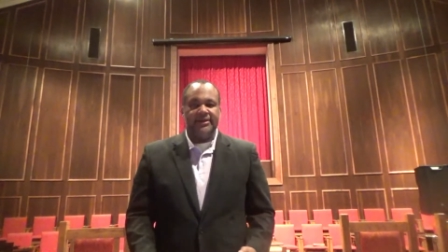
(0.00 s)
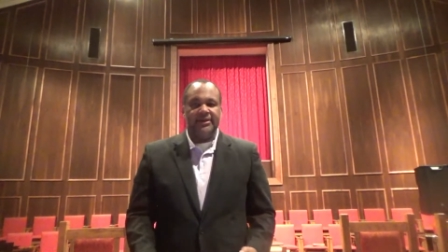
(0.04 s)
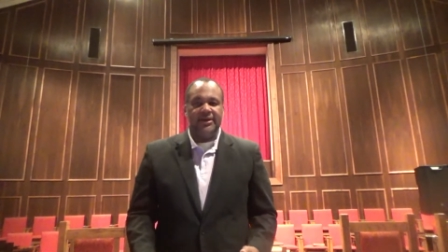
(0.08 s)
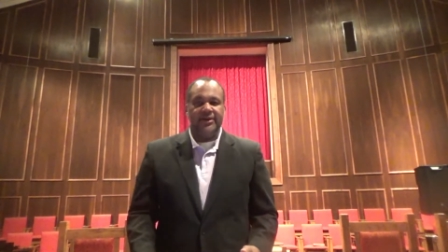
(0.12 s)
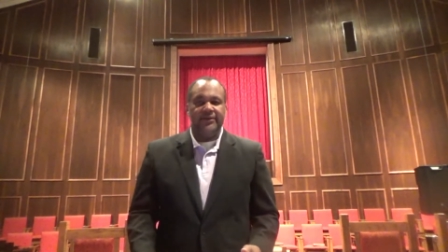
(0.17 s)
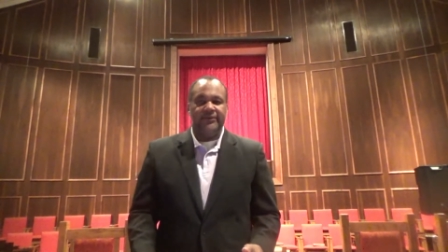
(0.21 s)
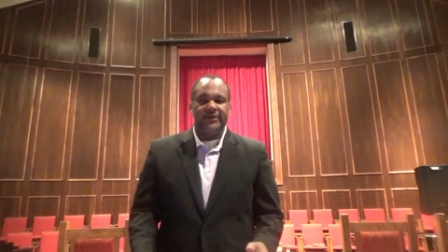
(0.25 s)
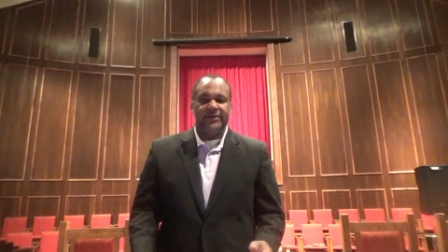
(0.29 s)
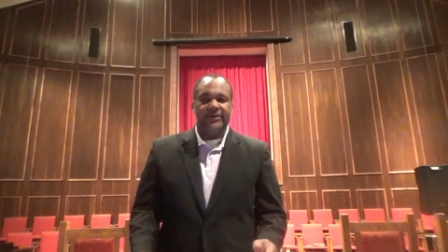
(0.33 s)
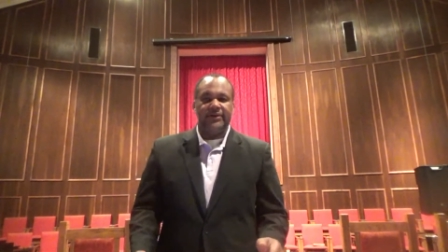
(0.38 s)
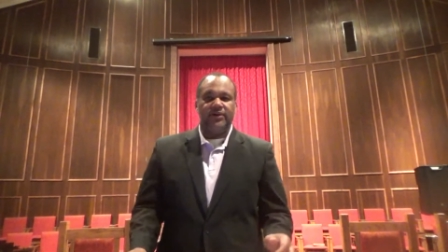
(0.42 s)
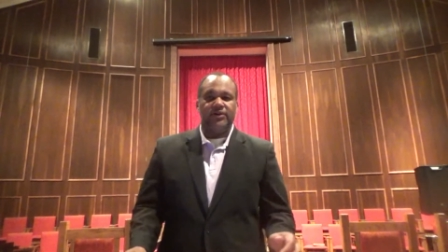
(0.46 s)

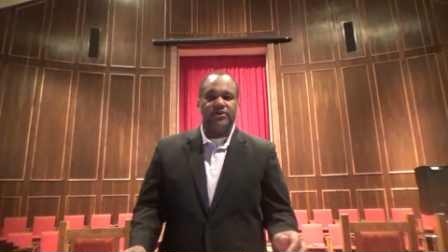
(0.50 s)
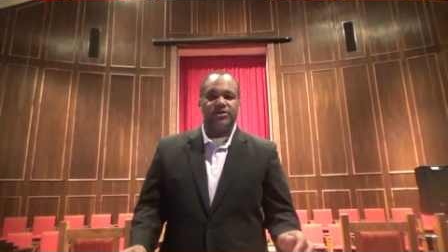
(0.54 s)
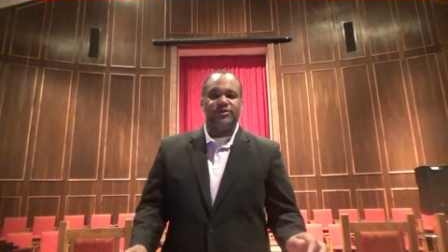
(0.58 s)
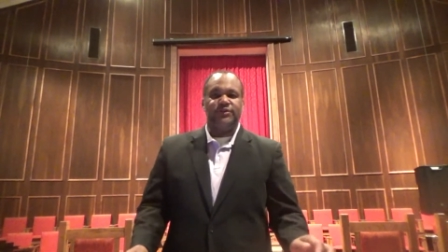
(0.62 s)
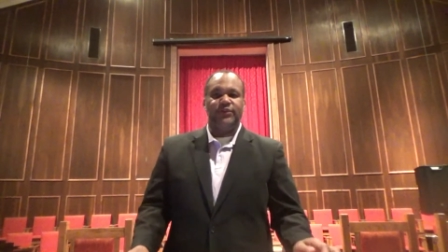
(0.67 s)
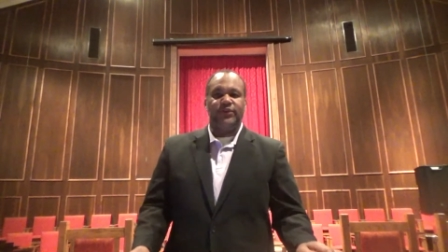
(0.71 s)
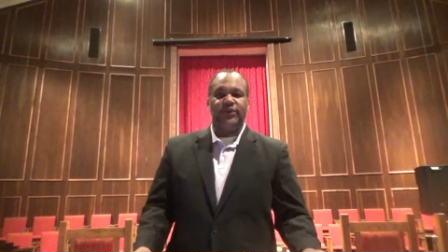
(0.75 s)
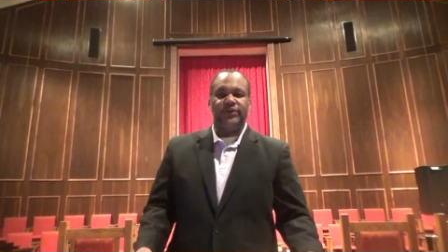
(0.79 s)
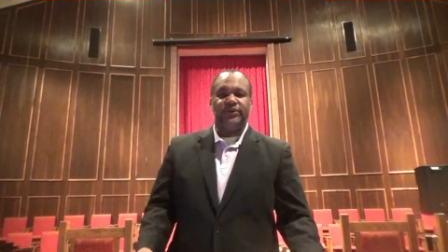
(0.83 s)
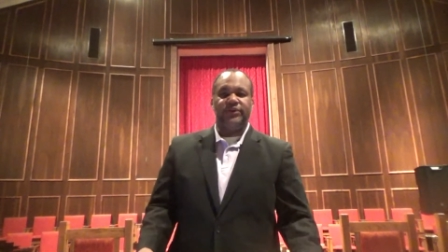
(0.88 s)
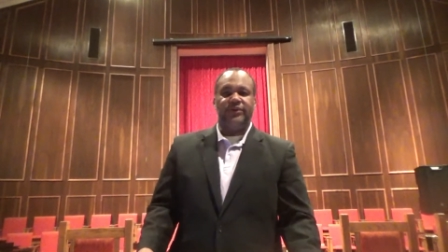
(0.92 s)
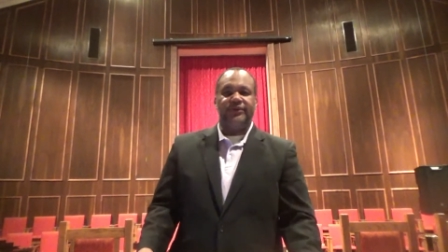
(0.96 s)
here in
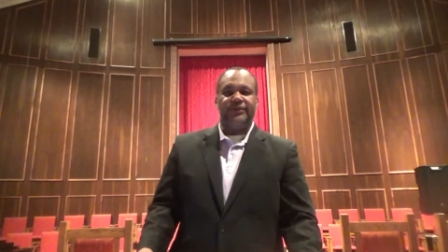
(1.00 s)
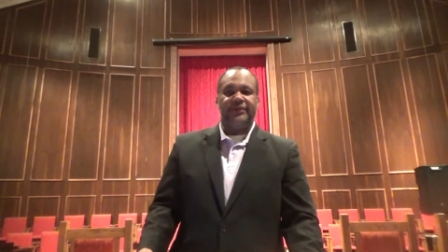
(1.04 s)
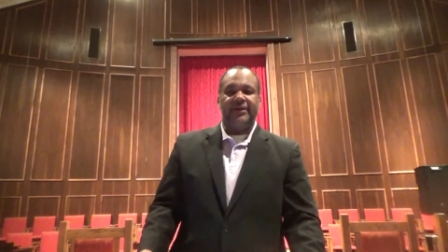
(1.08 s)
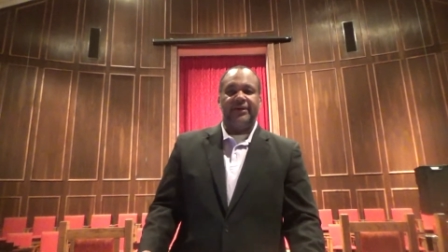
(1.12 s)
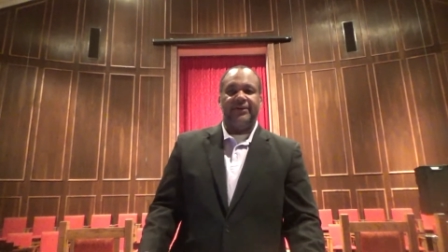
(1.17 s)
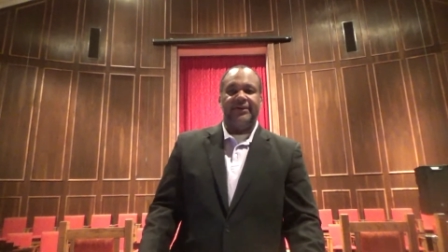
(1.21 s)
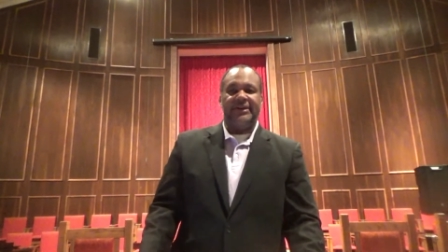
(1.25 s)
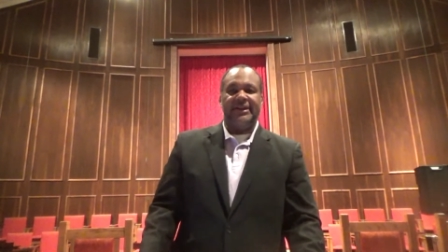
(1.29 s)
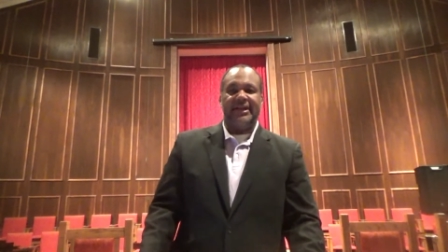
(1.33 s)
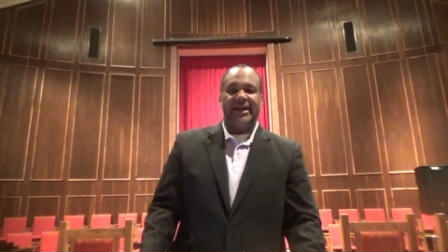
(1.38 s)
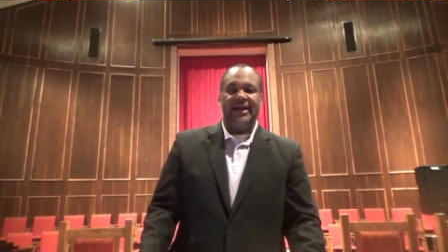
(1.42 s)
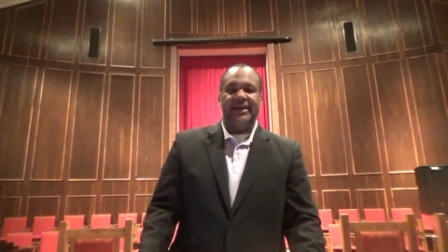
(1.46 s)
Goldsboro, North
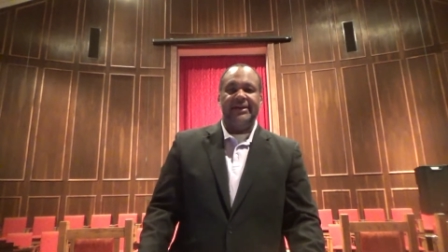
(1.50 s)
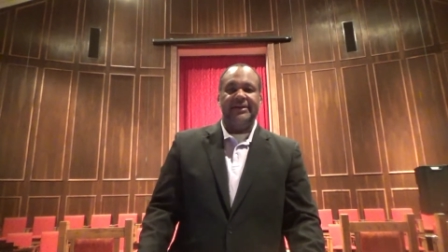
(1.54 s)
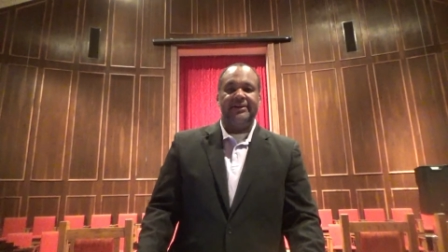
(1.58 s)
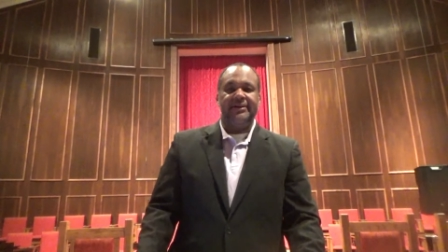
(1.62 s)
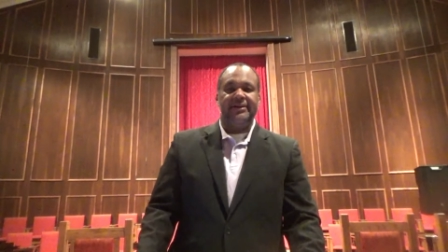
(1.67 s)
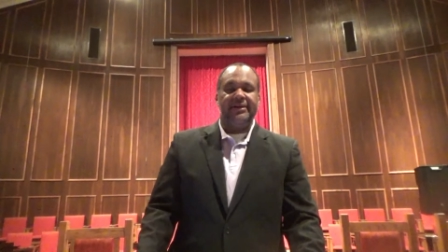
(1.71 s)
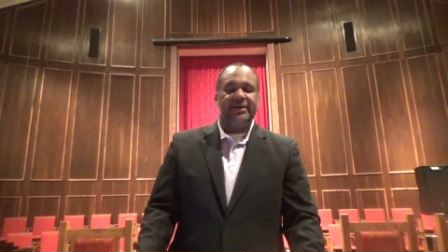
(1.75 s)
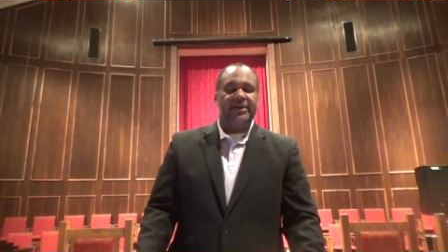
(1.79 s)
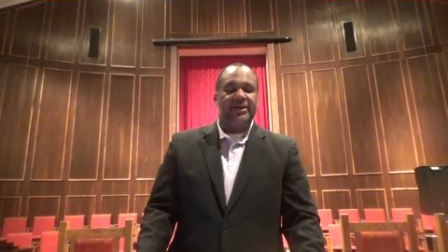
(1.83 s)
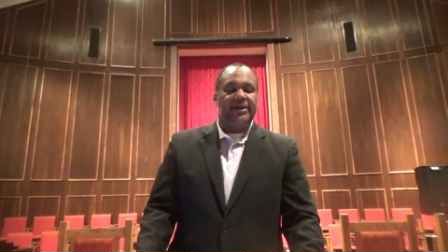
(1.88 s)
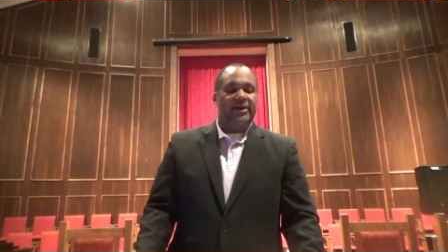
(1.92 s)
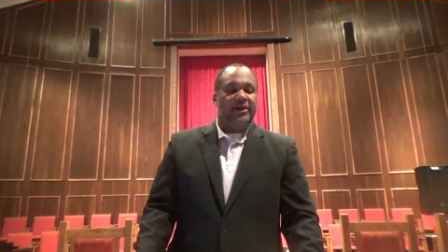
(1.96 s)
Carolina,